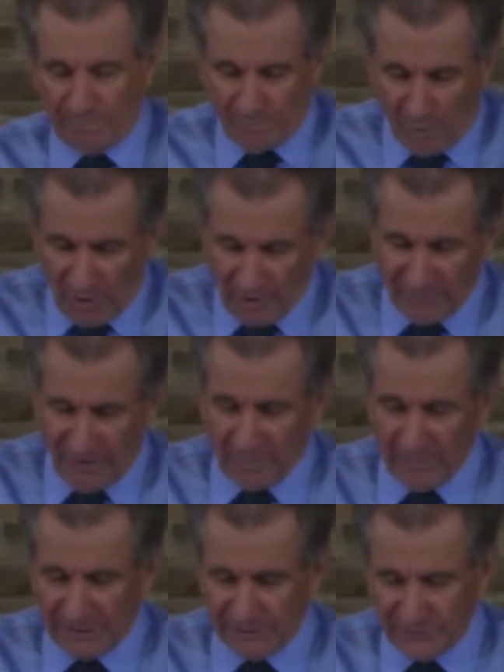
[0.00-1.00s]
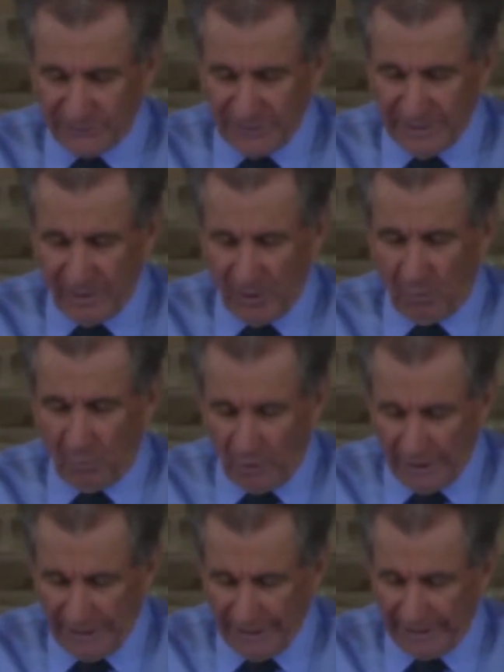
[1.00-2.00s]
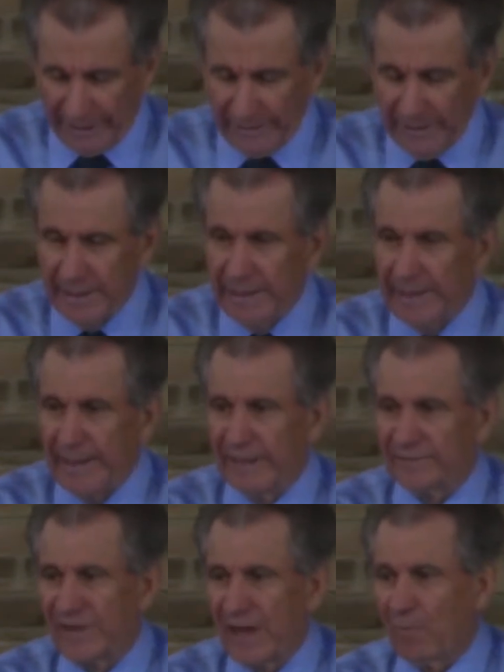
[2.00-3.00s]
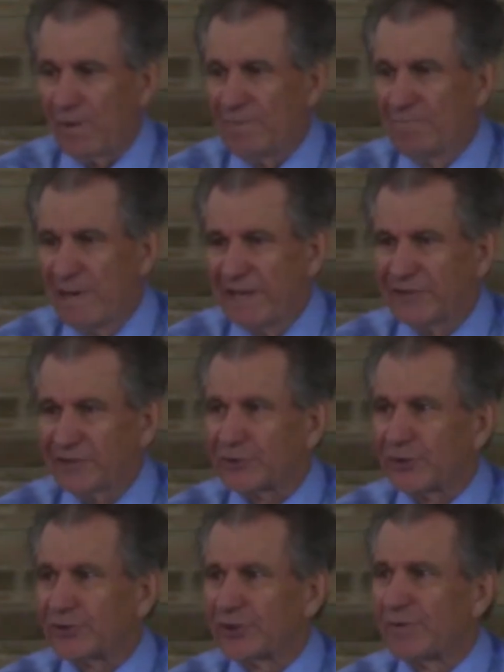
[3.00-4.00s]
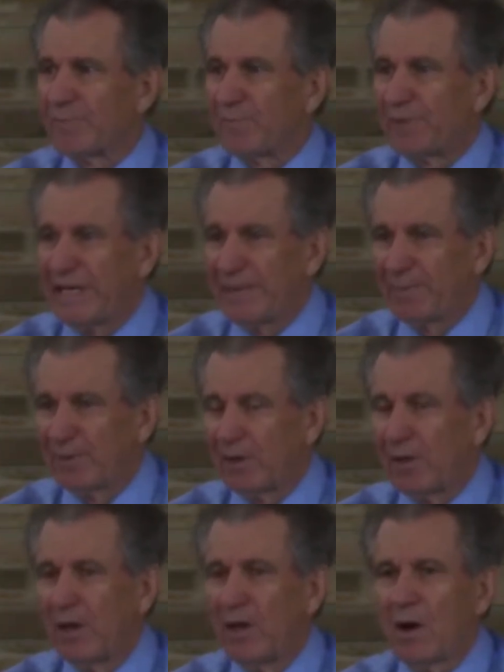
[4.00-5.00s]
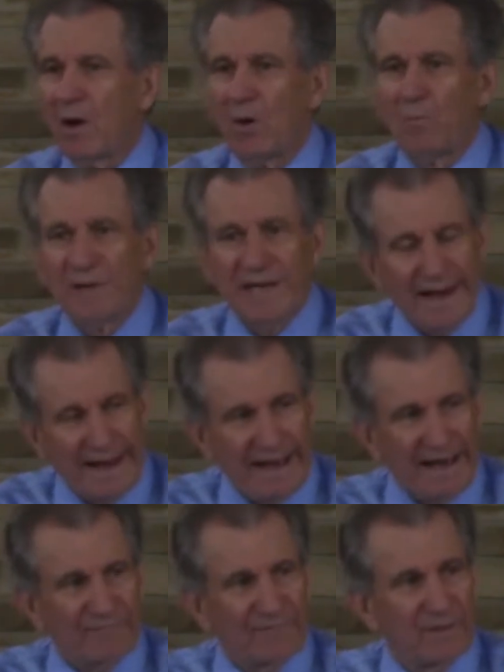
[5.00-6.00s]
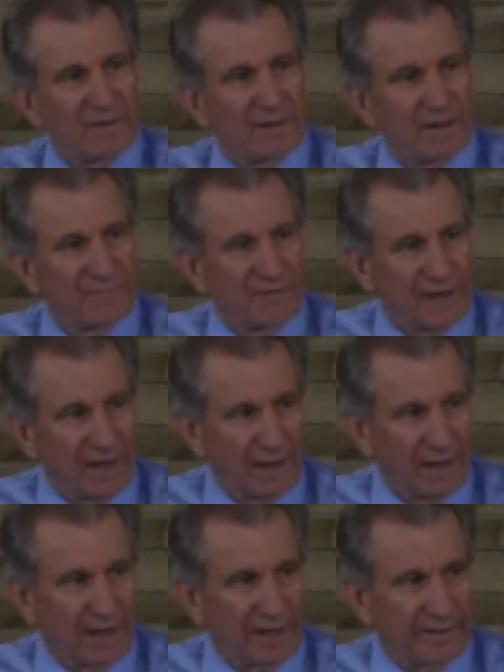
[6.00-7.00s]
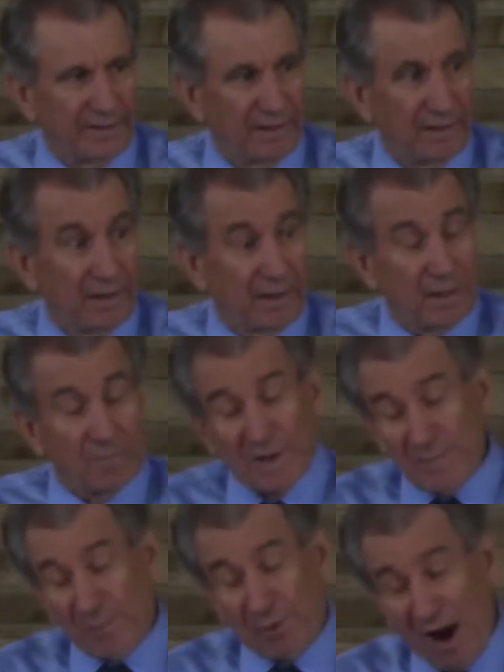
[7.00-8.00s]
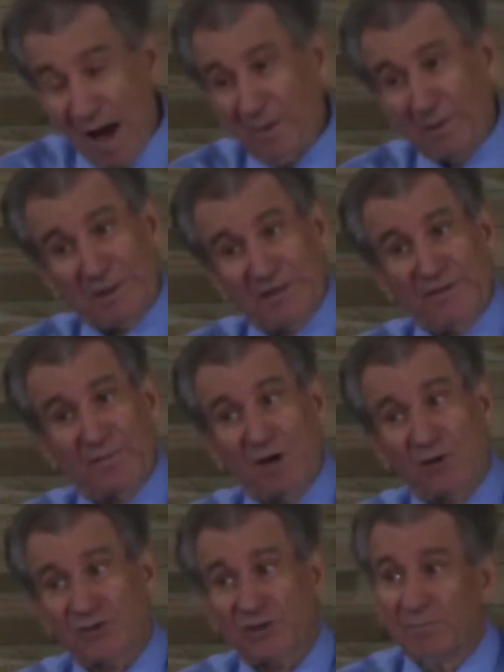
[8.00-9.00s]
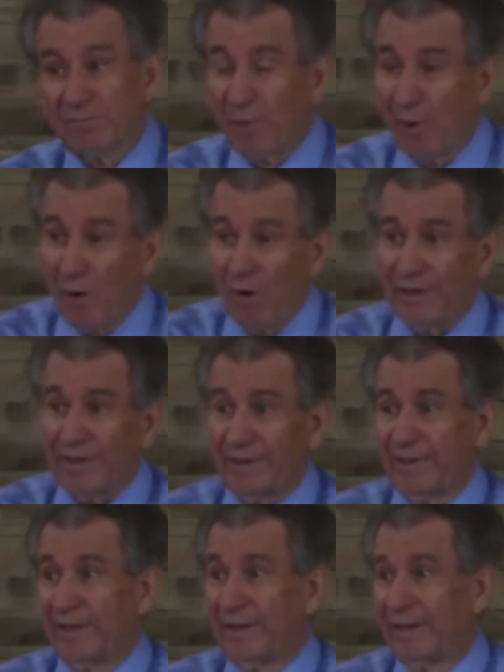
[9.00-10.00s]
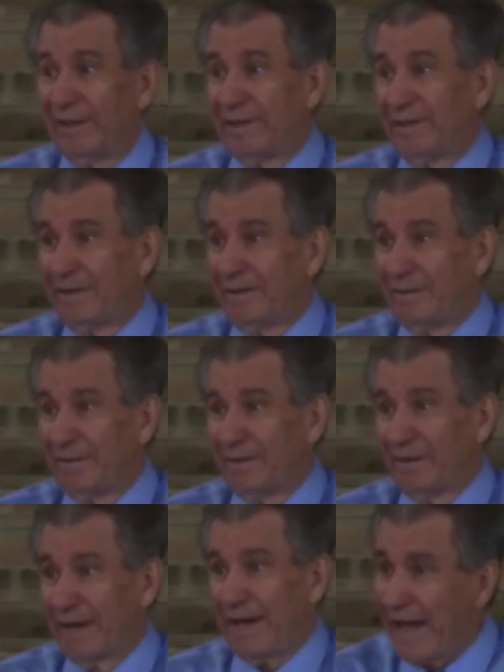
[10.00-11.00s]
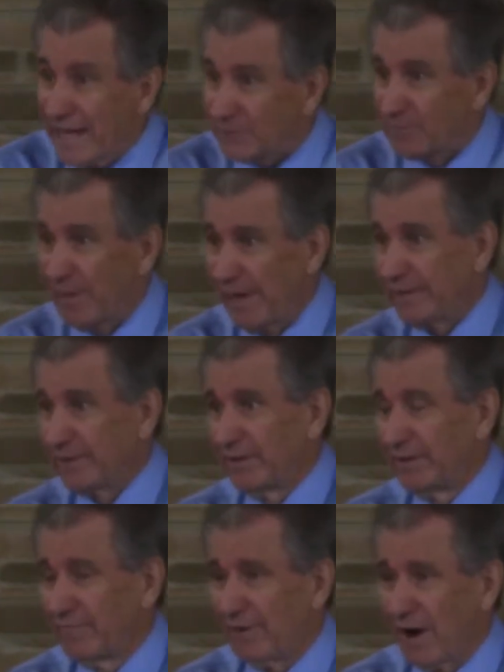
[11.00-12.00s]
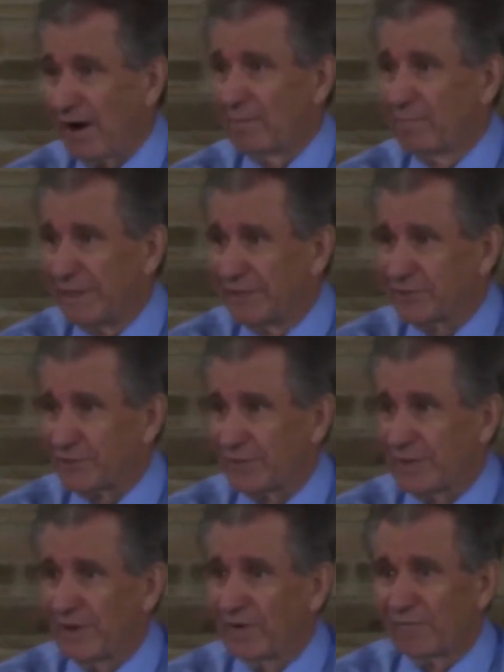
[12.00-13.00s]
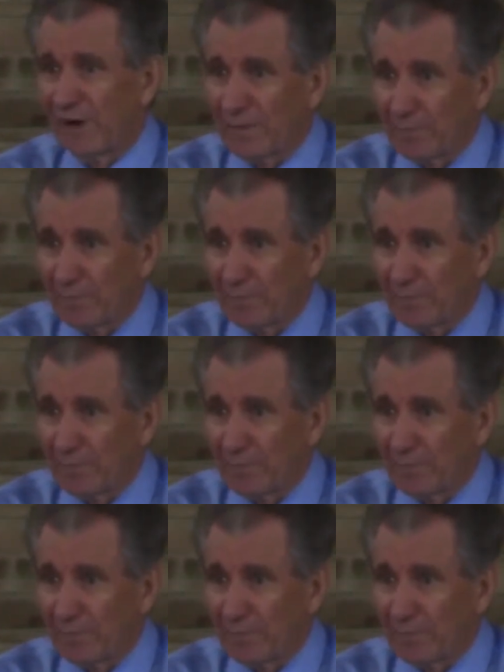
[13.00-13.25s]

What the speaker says: Part of our ministry, on one hand, is that we minister to the people on behalf of God. But probably the most important aspect of our ministry, of our